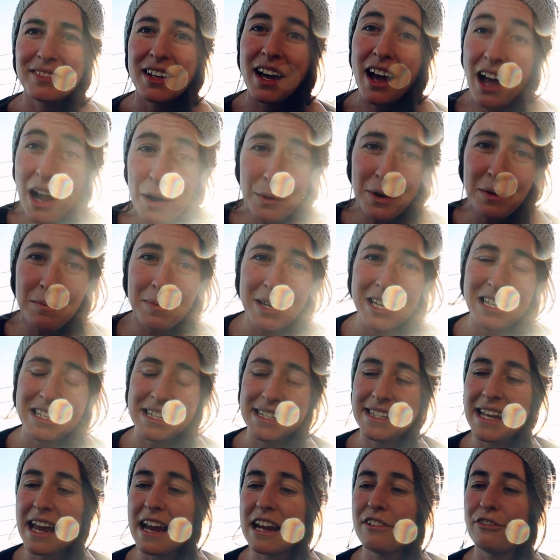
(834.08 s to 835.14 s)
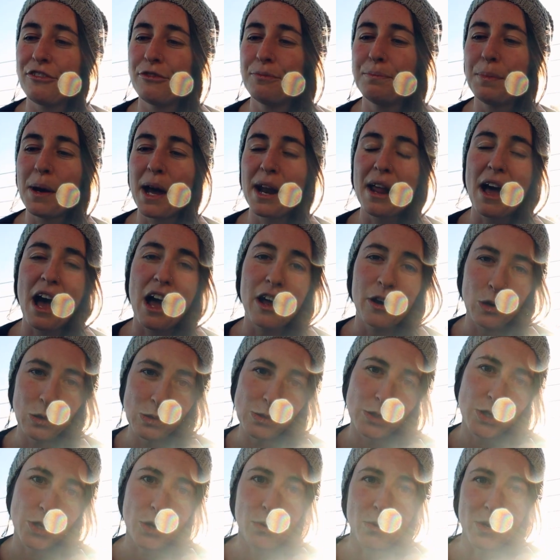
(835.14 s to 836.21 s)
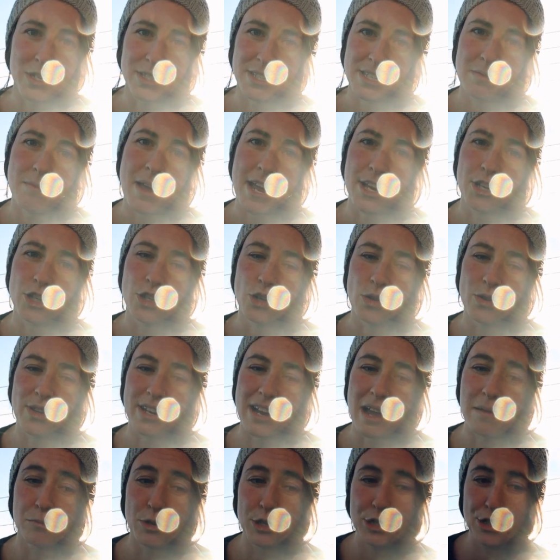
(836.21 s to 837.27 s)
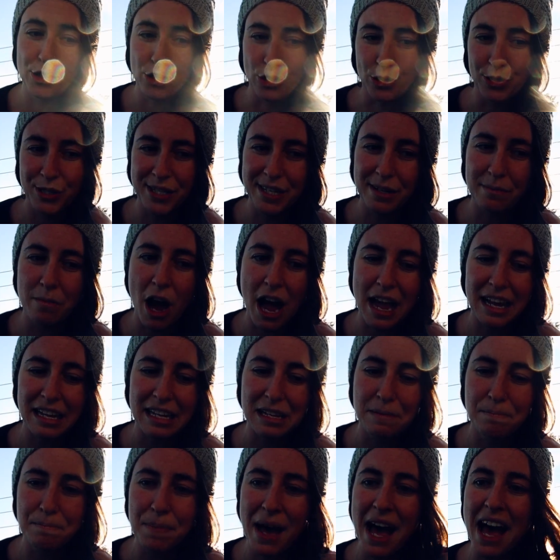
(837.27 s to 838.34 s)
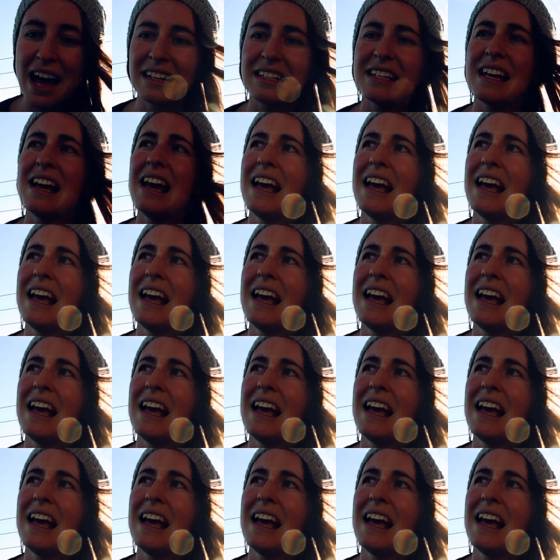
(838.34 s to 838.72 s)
I want to be safe, but I also want to make sure that I'm reducing my impact